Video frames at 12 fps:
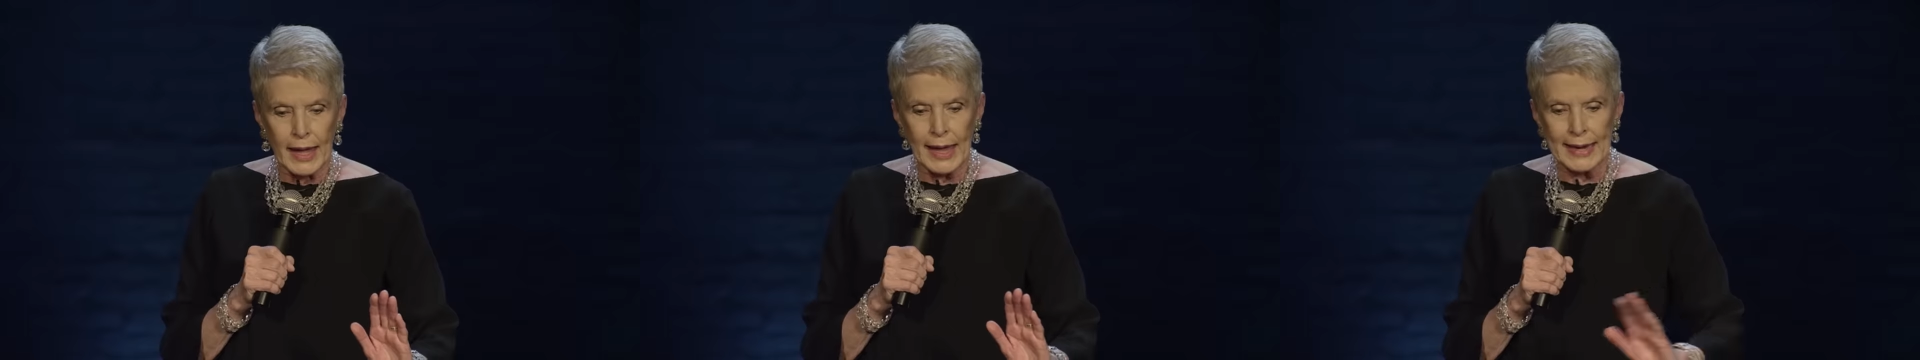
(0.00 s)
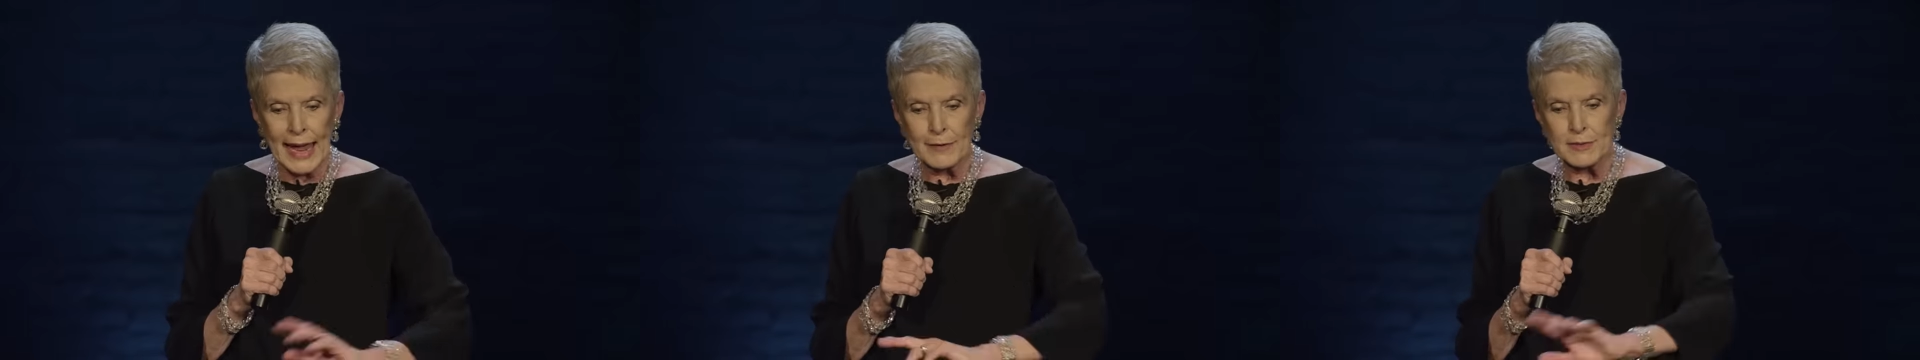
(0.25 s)

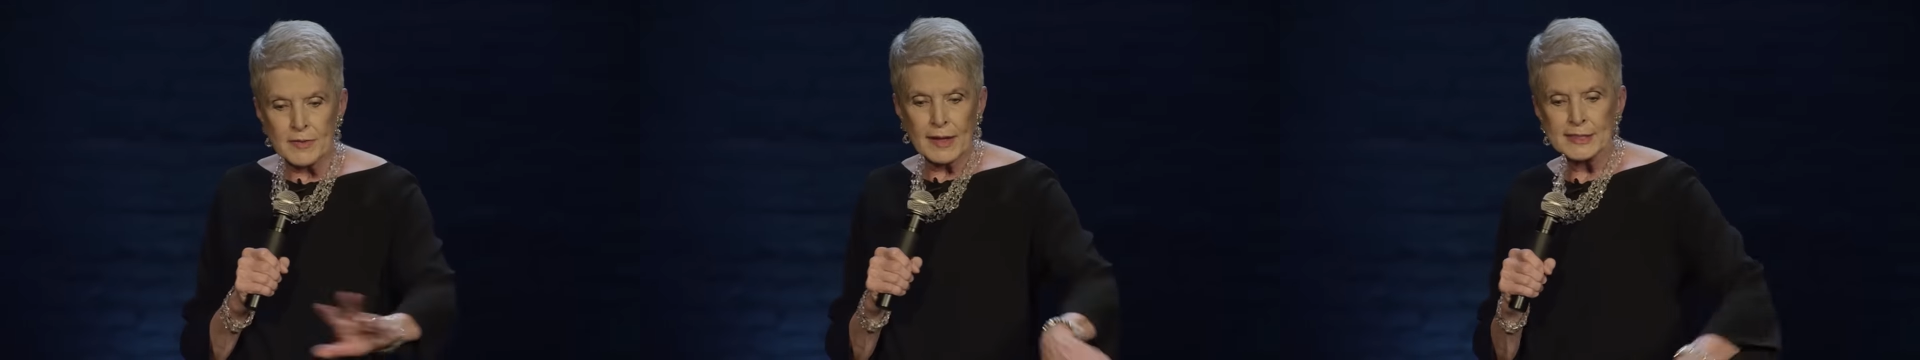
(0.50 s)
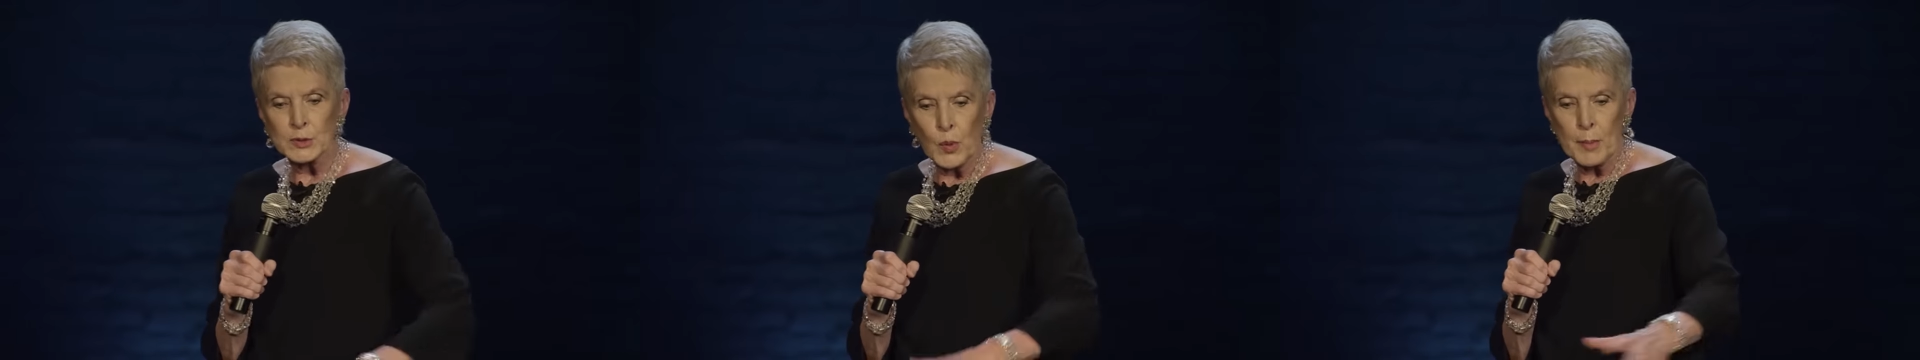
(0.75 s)
And after
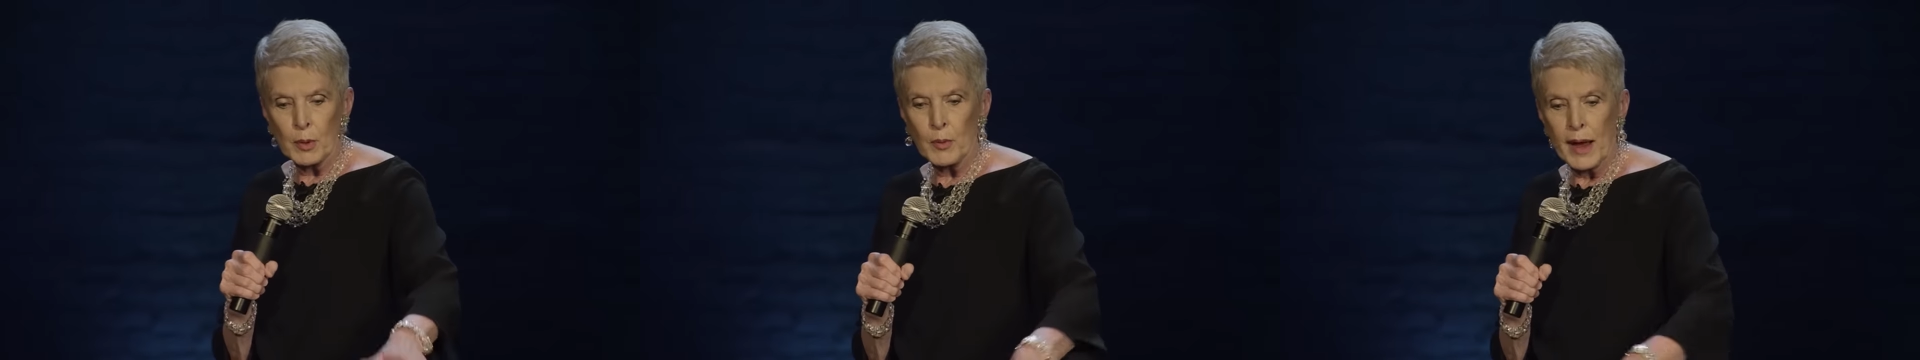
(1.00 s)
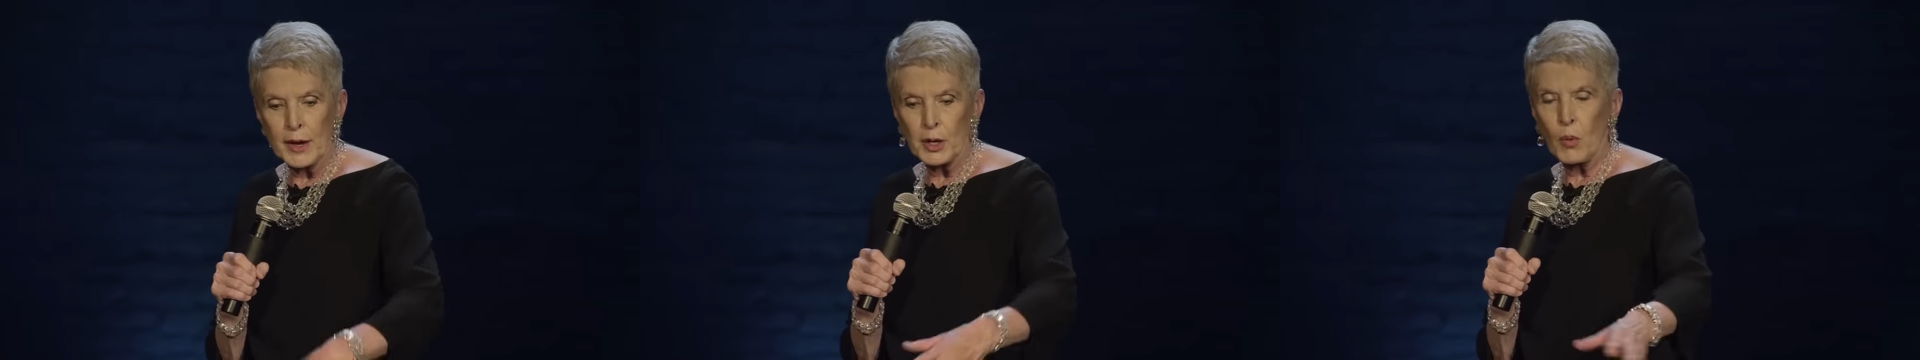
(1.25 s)
they swim
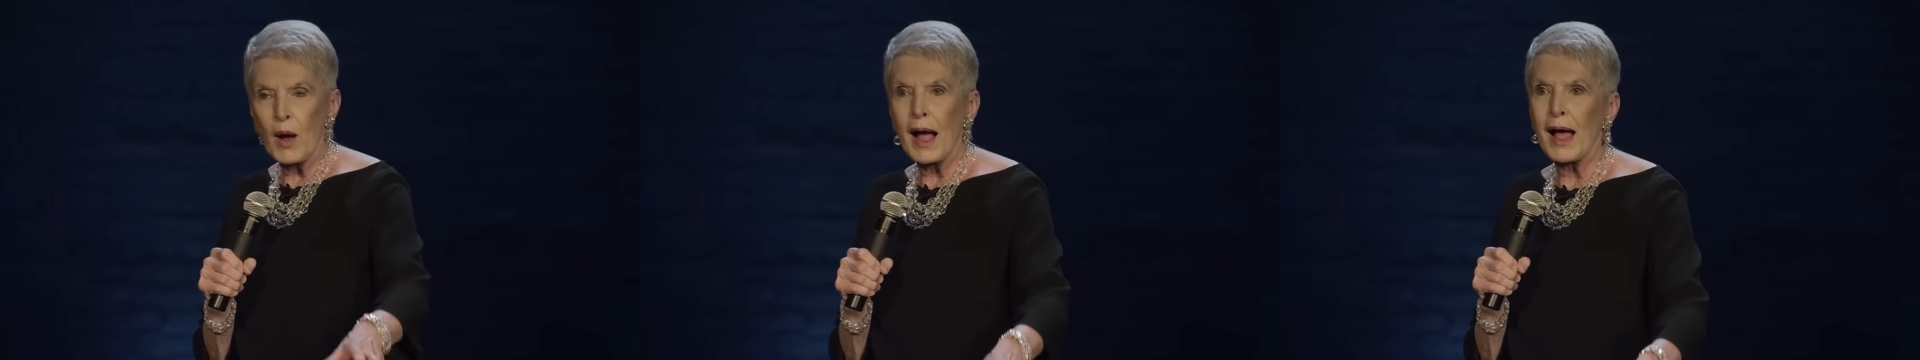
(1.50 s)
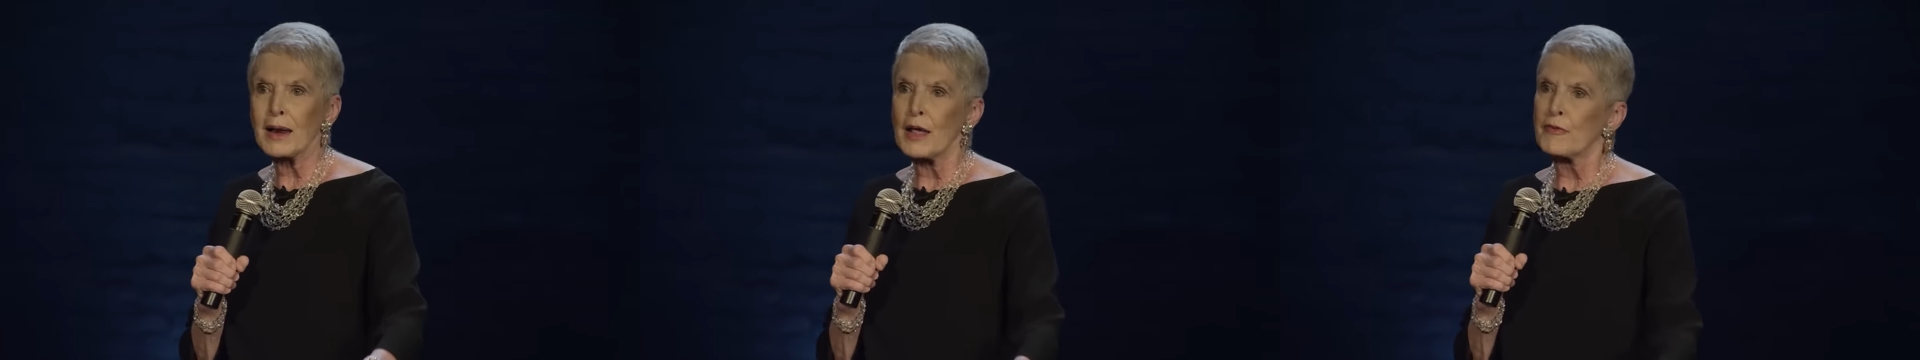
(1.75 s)
around a
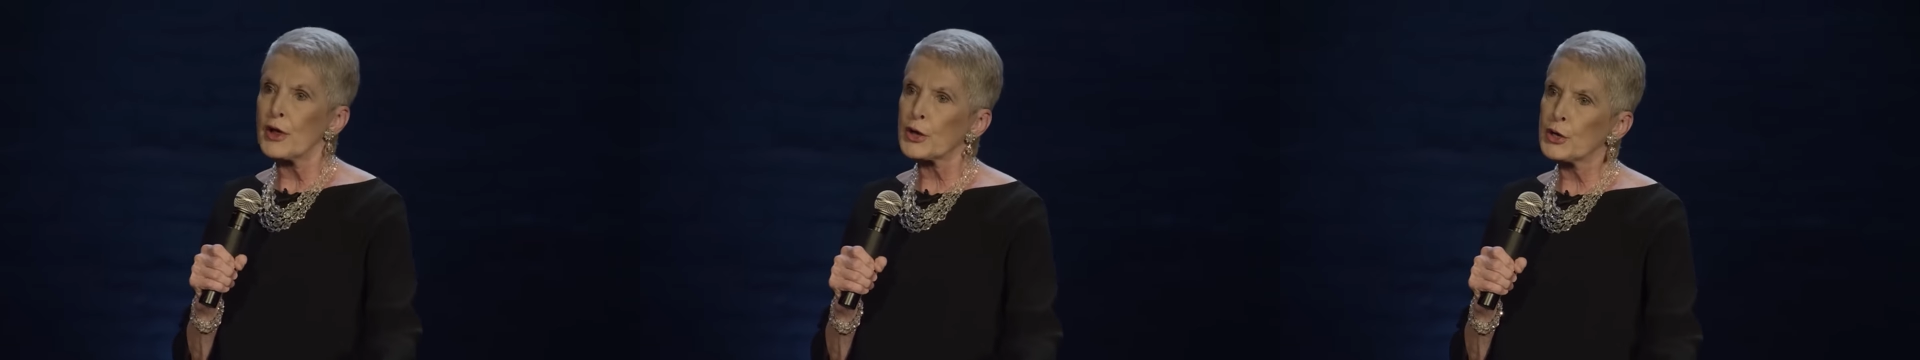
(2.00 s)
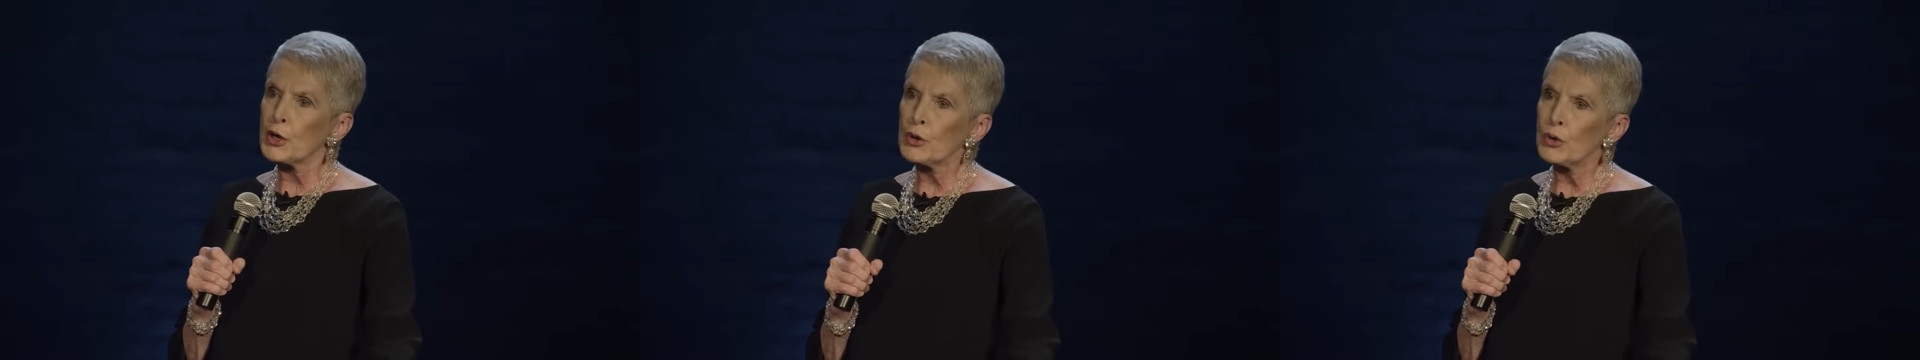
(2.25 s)
while and they're
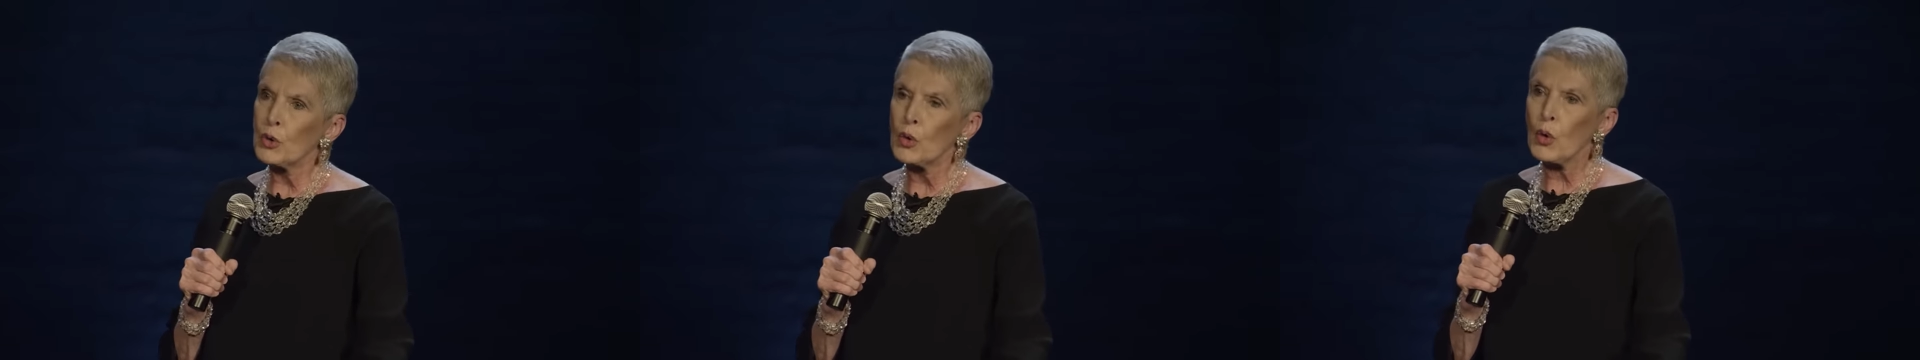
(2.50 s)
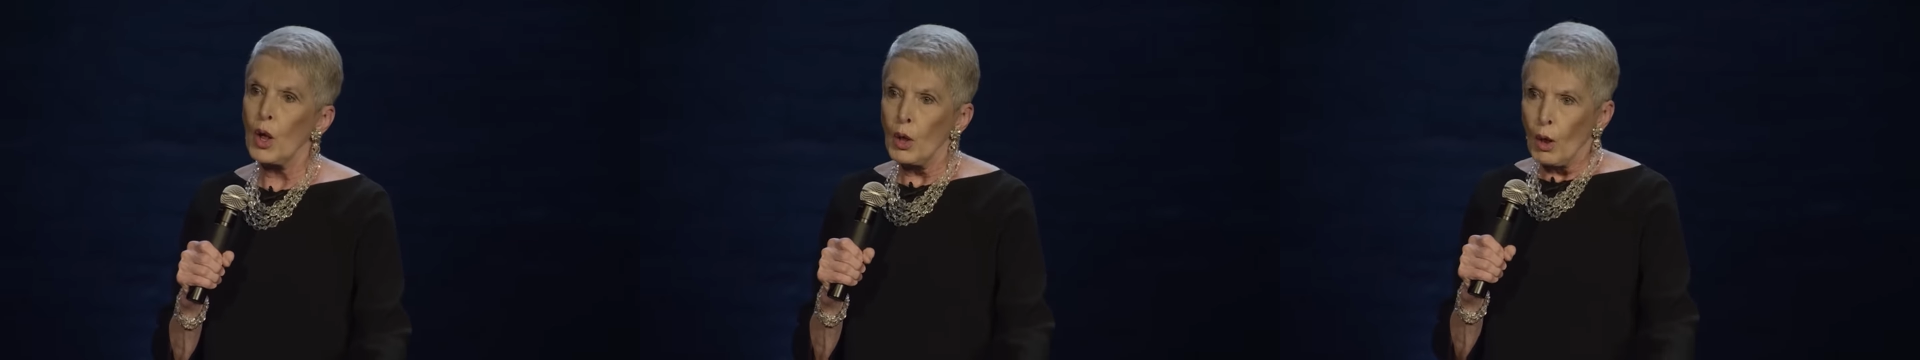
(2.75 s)
cool,